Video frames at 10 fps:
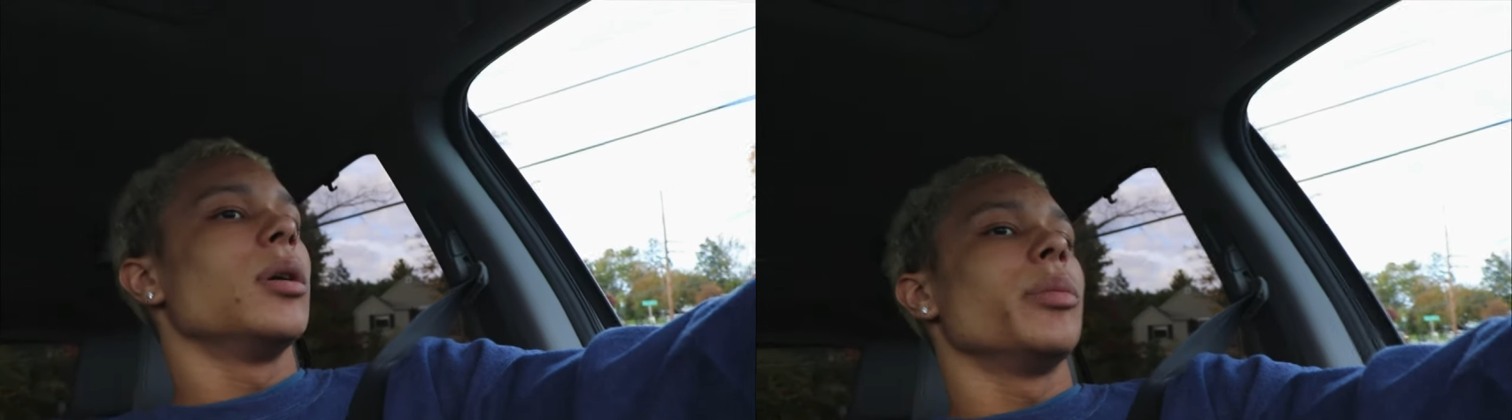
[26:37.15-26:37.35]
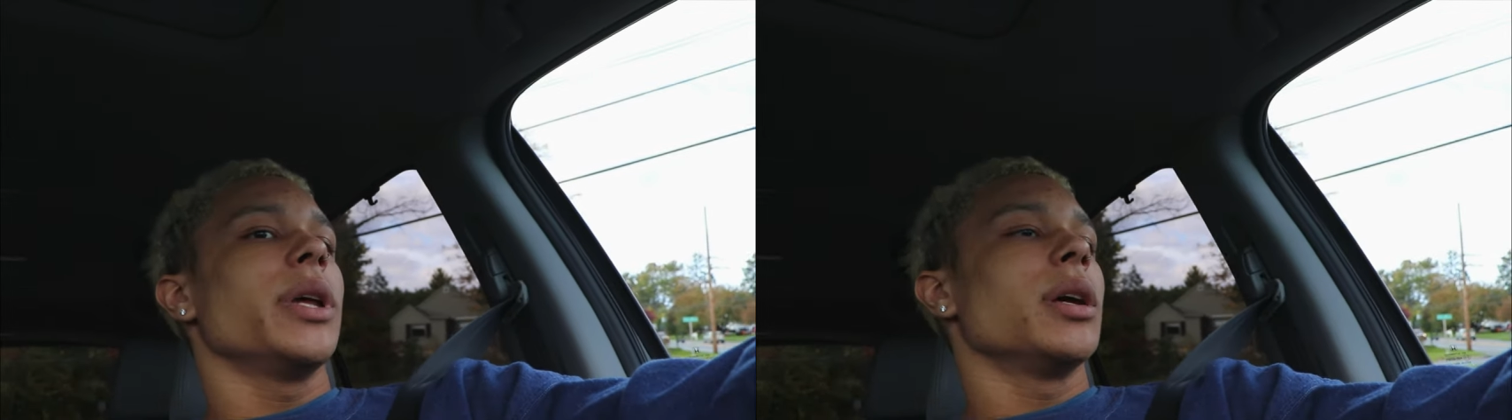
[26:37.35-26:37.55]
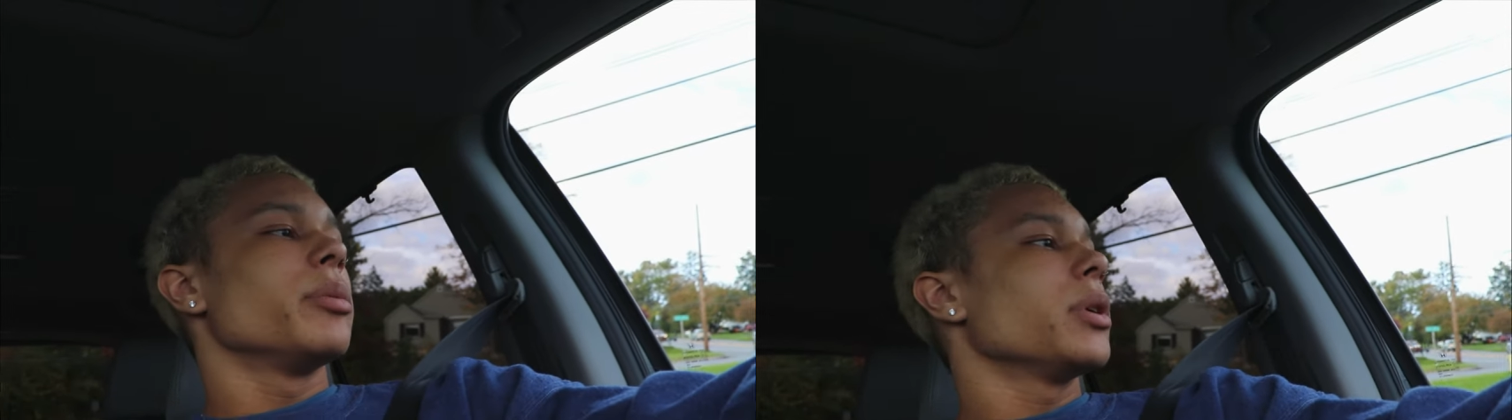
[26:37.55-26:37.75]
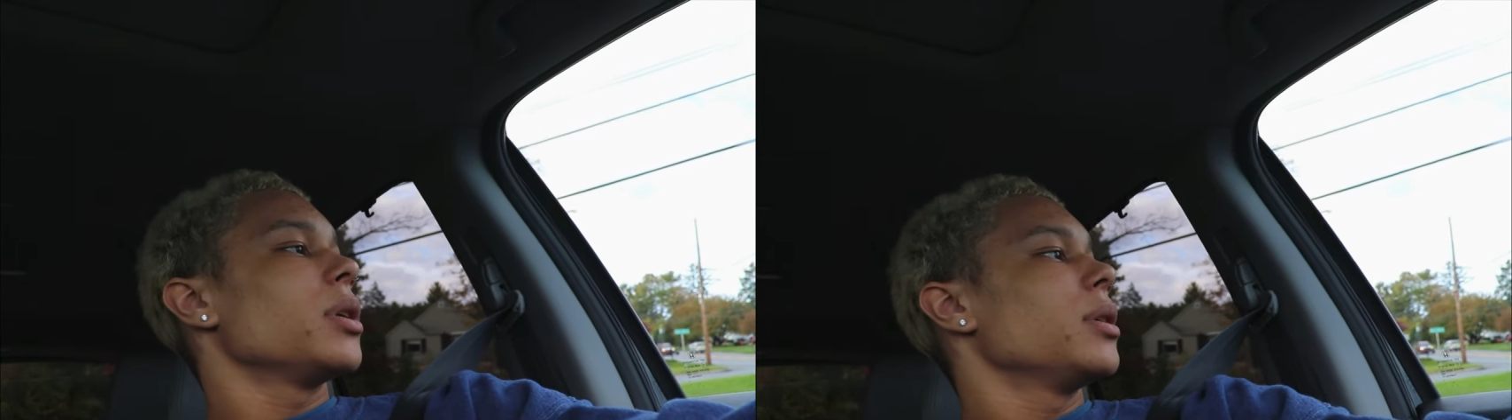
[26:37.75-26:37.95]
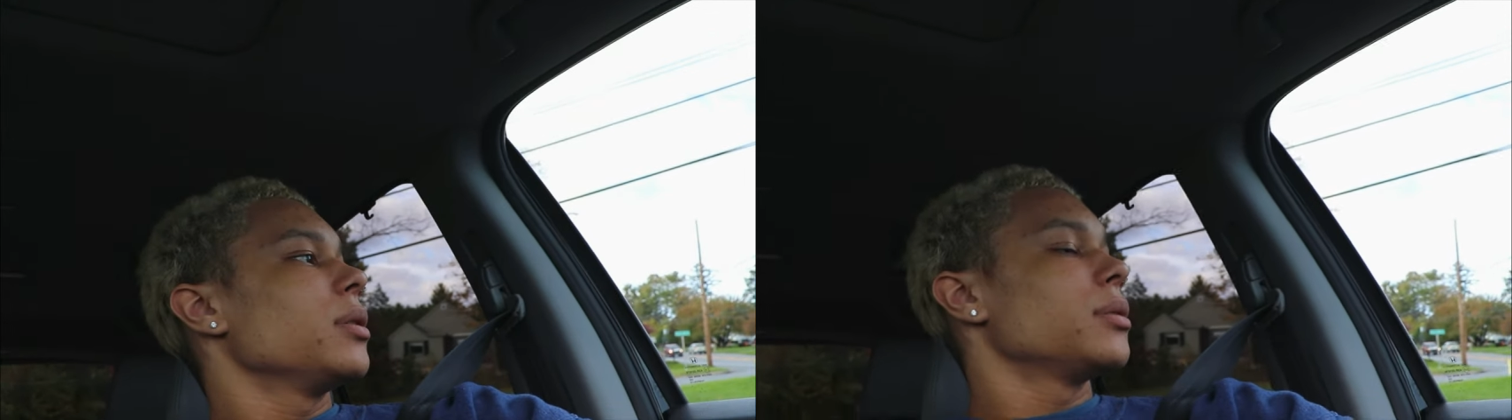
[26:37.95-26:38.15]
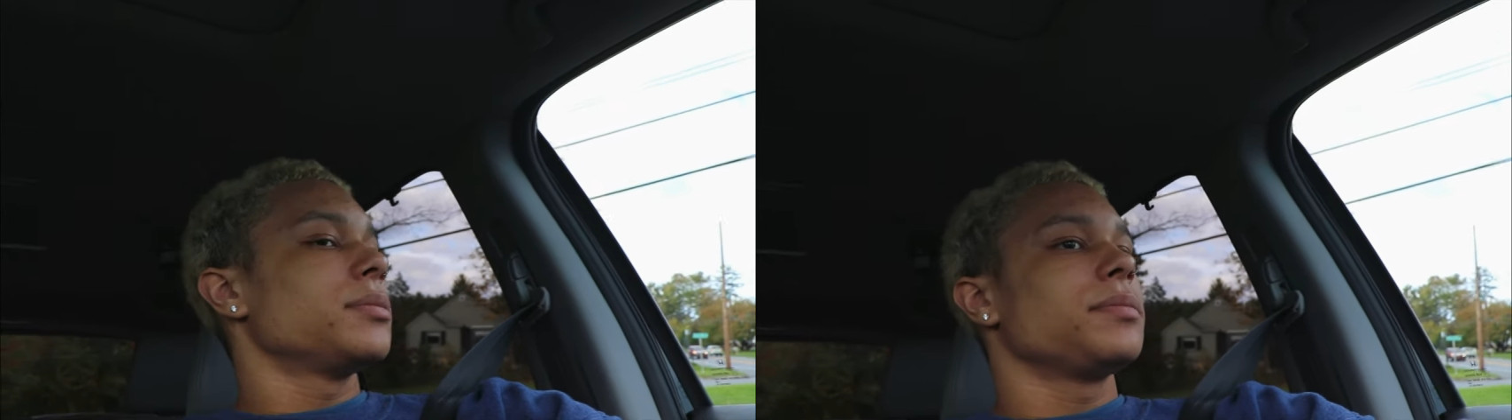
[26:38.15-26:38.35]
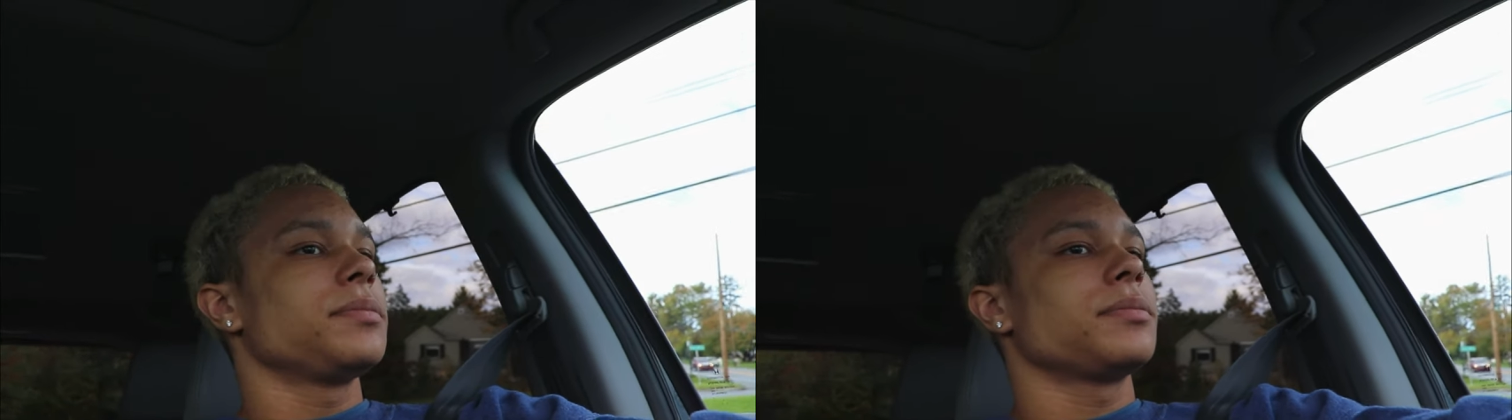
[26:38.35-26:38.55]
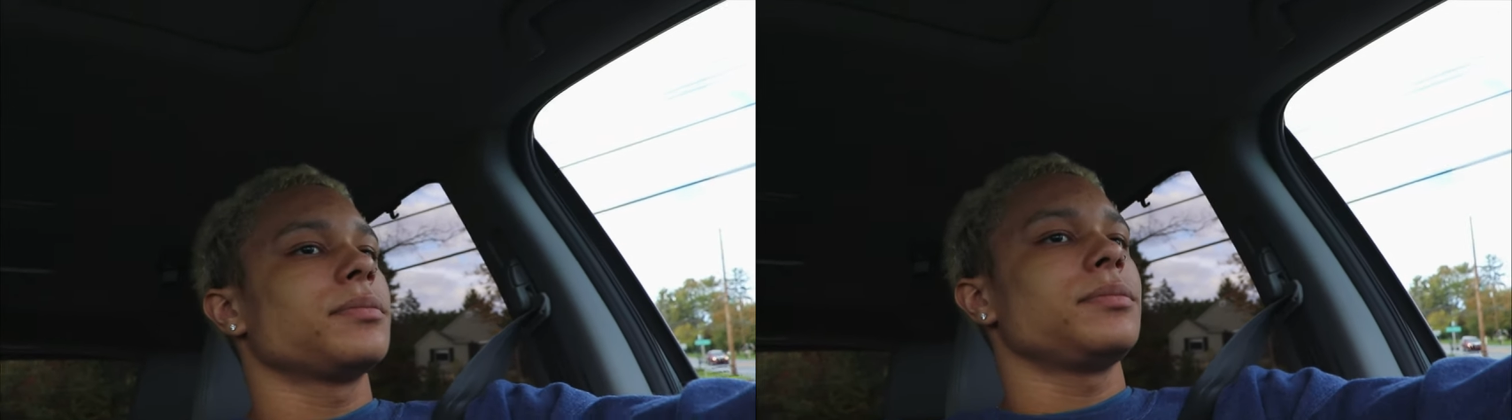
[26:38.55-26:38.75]
But yeah, bro,
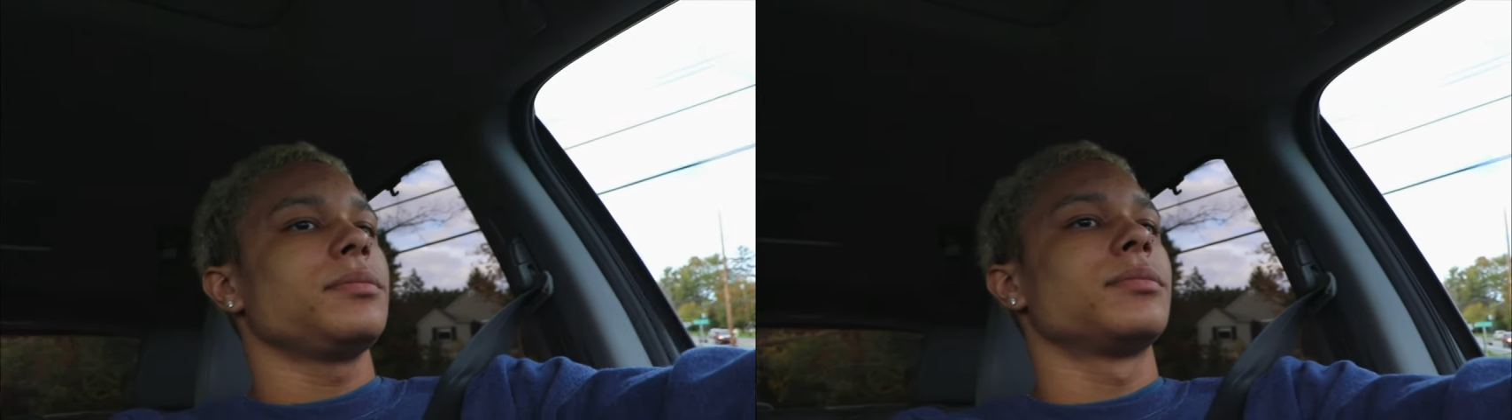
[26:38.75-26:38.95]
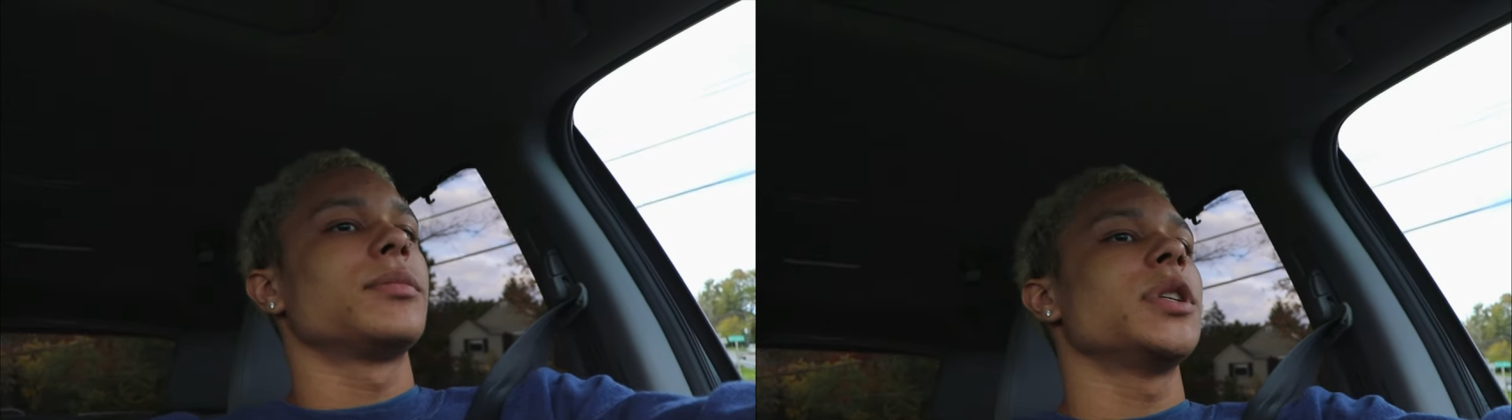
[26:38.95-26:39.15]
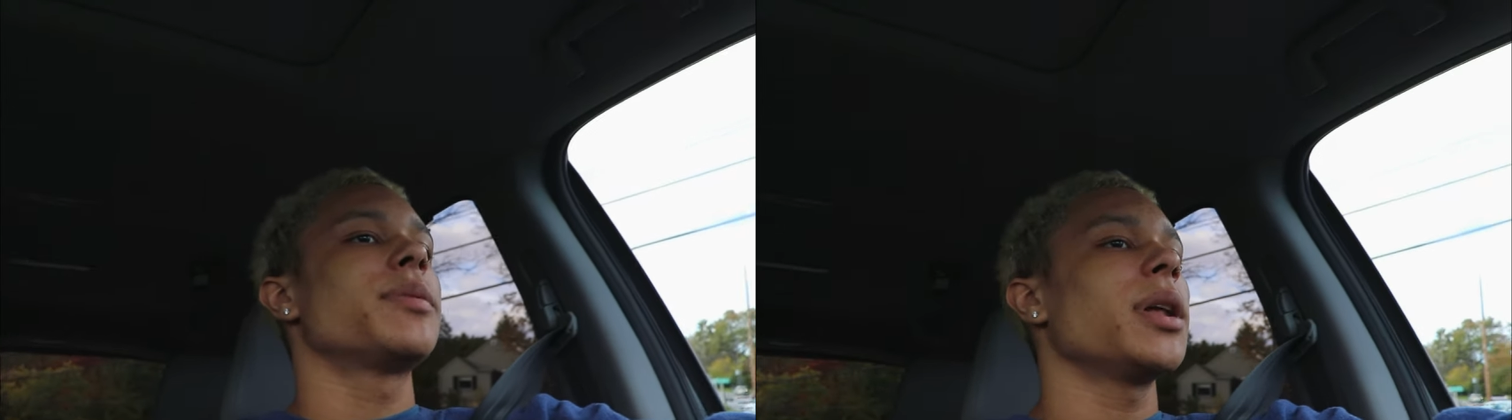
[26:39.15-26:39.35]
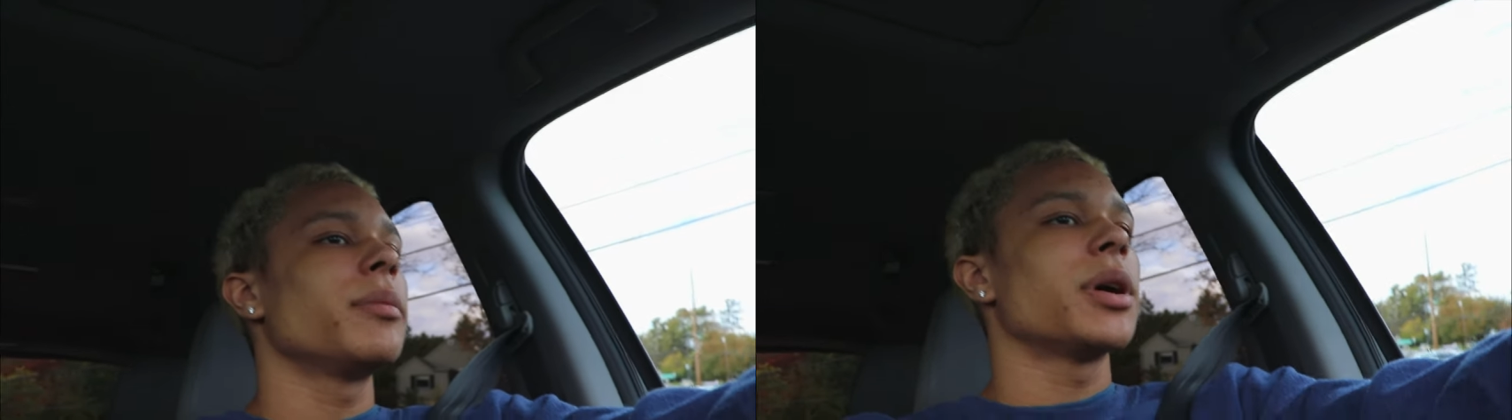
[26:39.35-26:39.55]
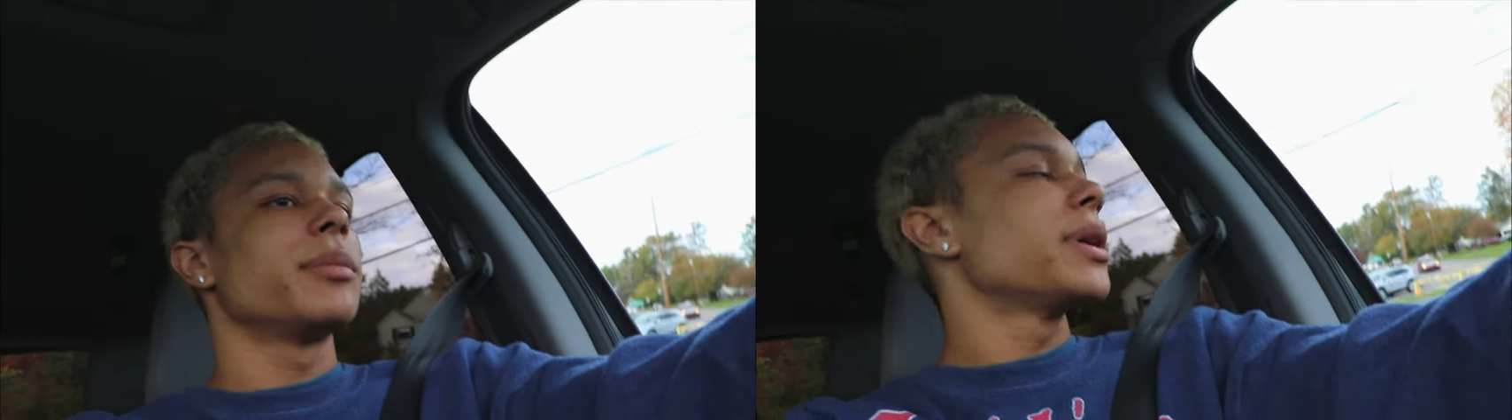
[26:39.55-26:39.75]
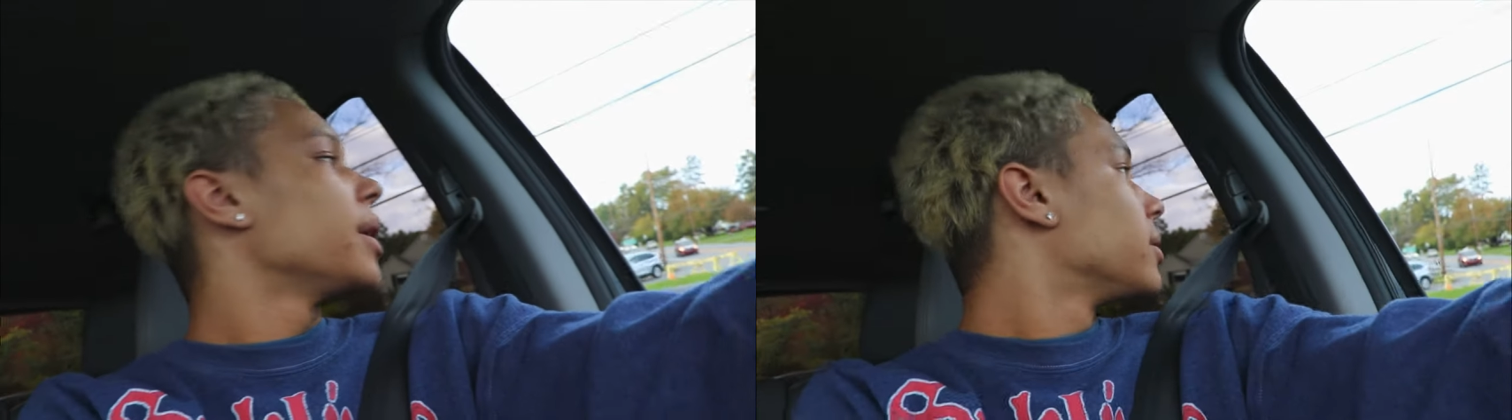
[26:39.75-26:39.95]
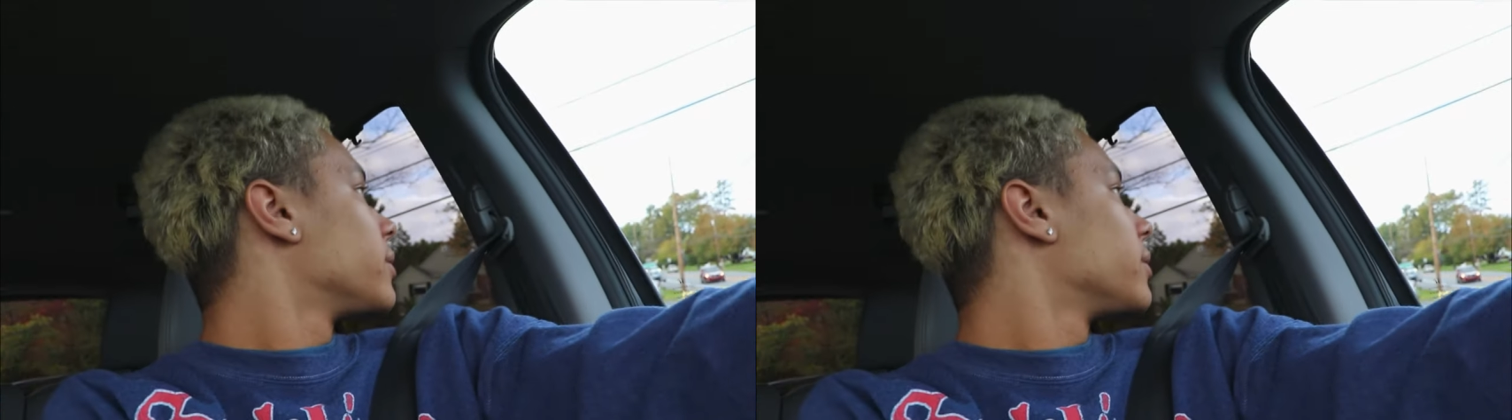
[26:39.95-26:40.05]
it's probably about to be the end of